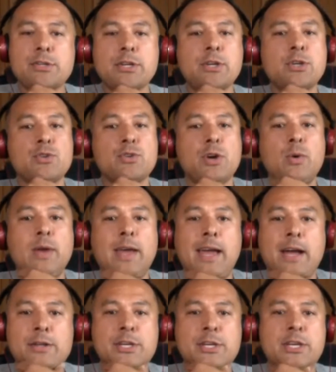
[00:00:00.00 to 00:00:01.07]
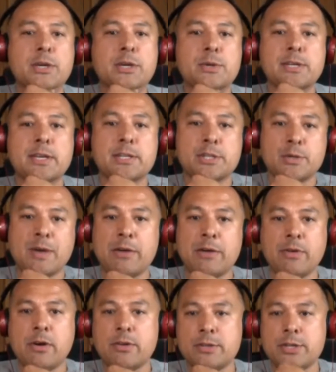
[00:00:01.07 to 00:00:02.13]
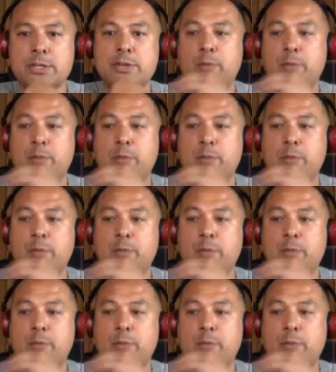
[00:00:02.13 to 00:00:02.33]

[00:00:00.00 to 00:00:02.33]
control it, how to use it to our advantage.